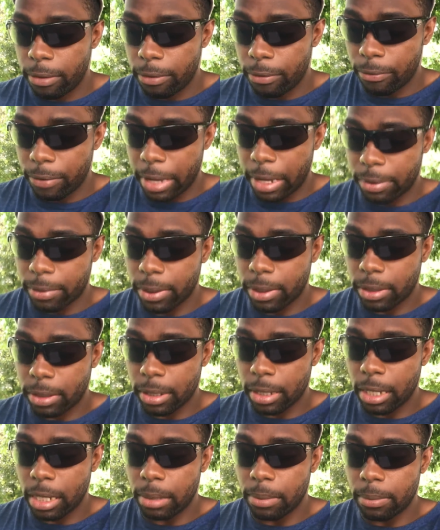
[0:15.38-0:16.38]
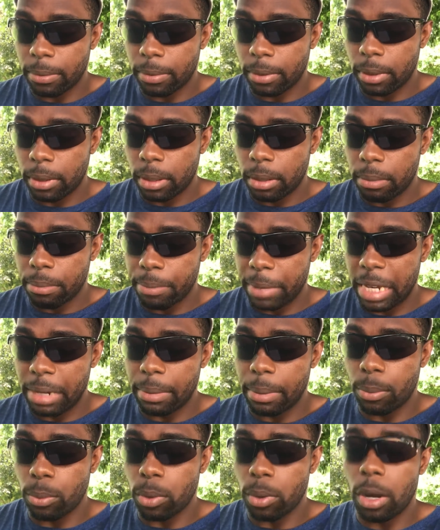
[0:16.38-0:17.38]
veterans um,
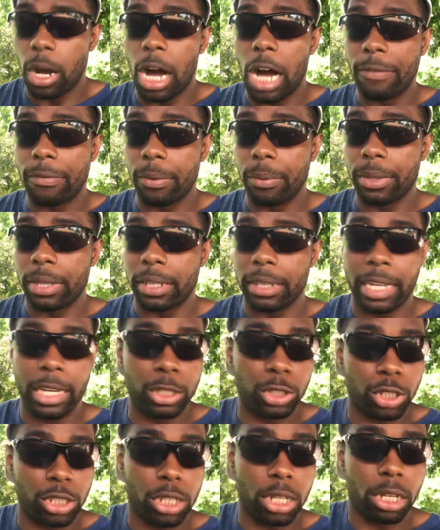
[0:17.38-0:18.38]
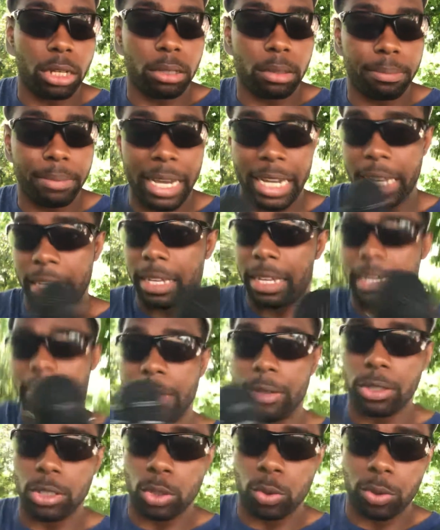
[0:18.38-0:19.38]
minimum offer with the Lake Show. Back again,
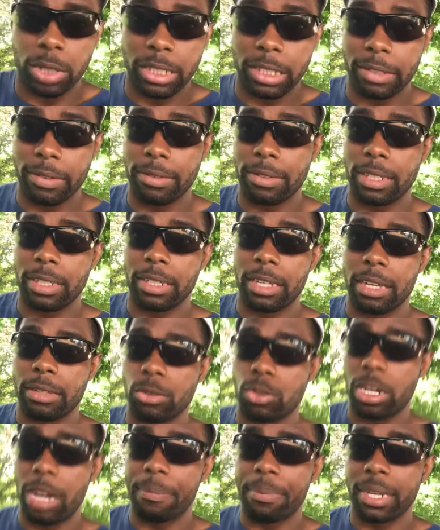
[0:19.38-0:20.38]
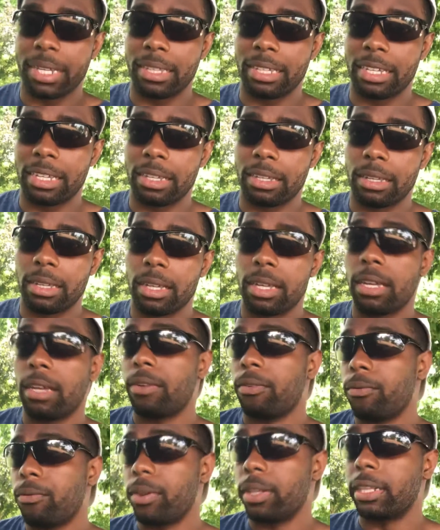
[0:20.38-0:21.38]
he was a 2017 draft pick in the
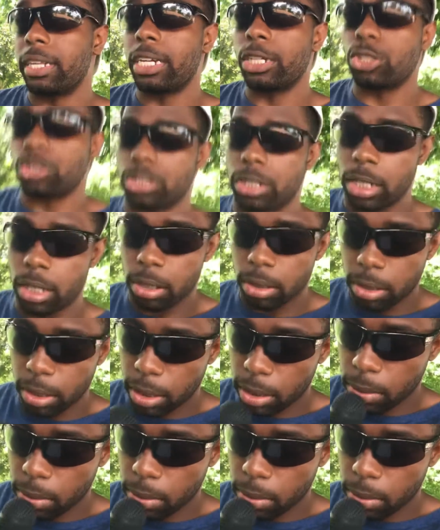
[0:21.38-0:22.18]
for the Lake Show.